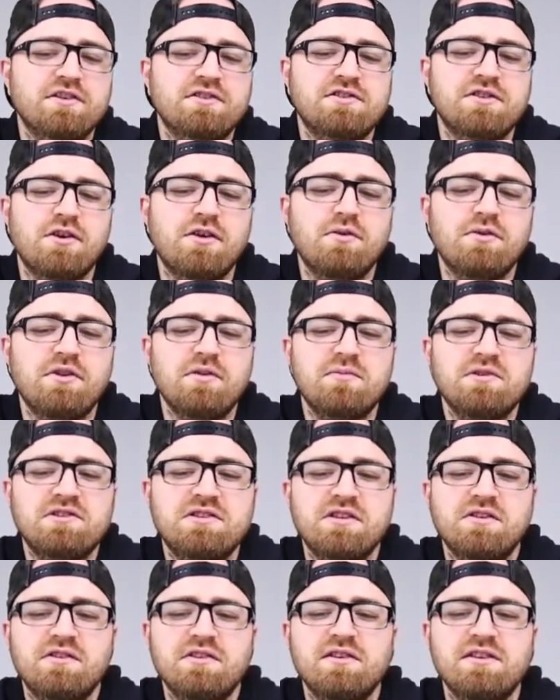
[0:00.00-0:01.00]
so the
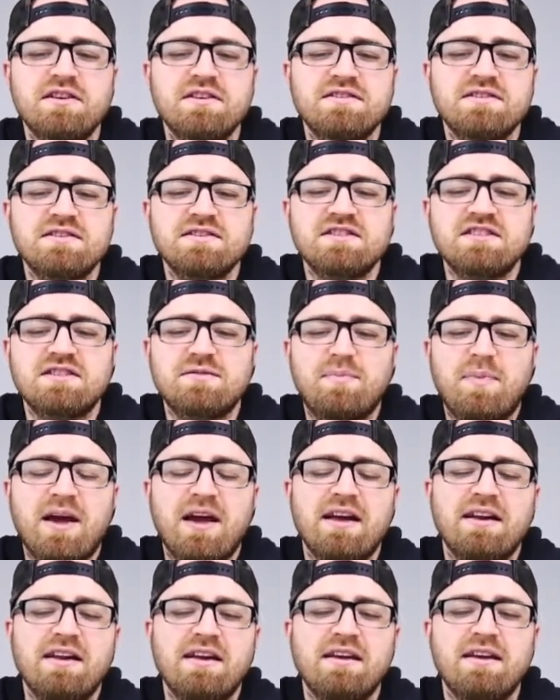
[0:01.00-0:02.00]
material isn't
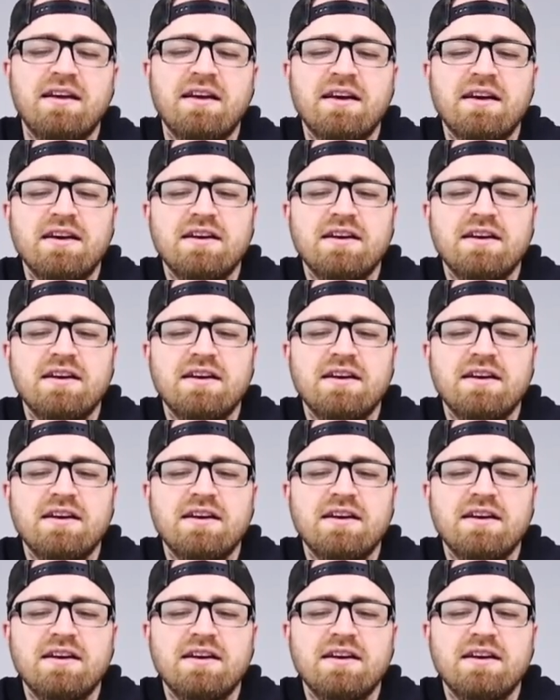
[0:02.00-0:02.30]
spanning